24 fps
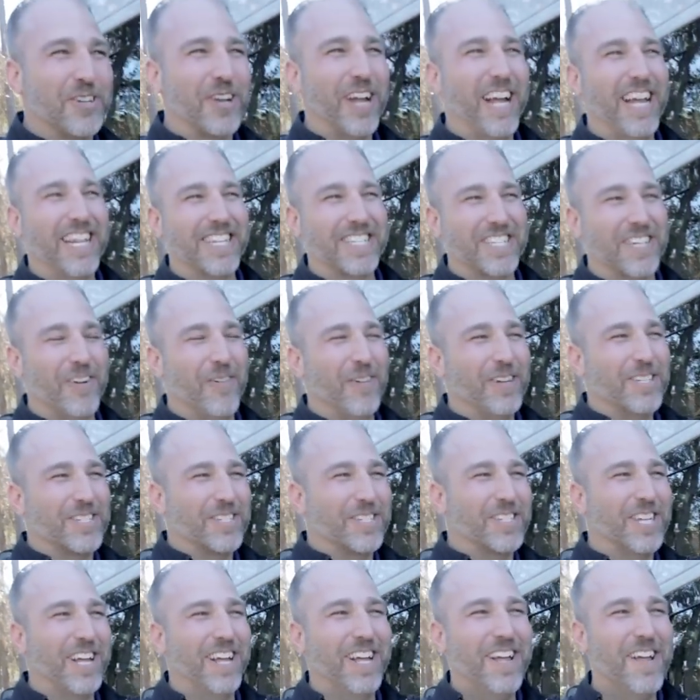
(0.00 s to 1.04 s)
someone,
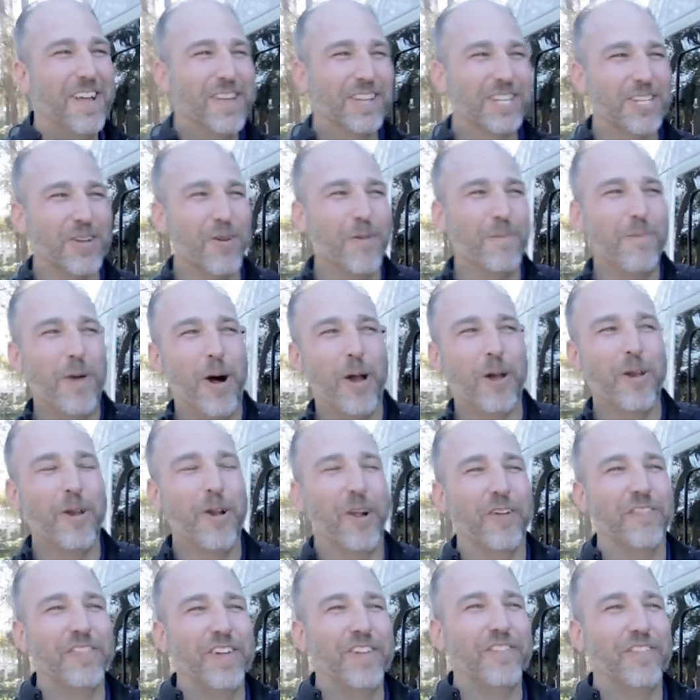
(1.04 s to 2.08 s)
someone bought an
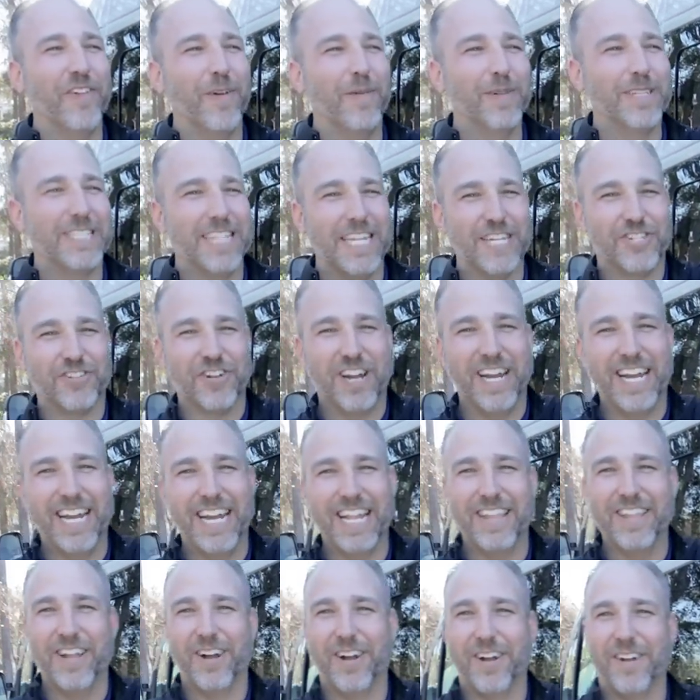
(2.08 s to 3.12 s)
RV from us. They traded
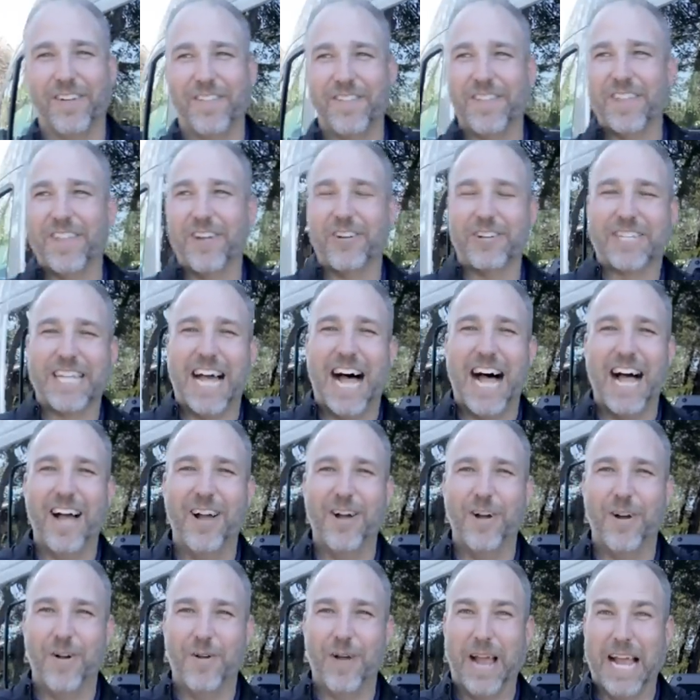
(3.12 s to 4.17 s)
in their their
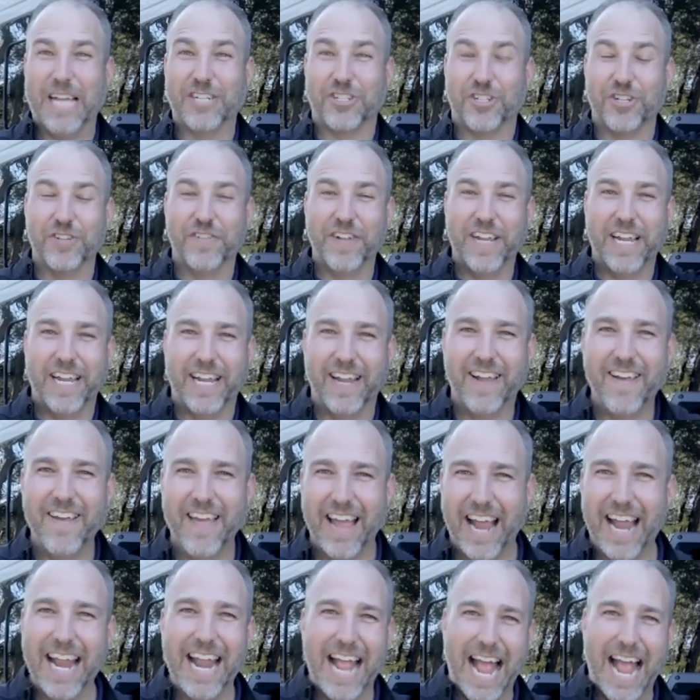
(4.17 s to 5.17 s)
Tahoe SUV, uh -huh.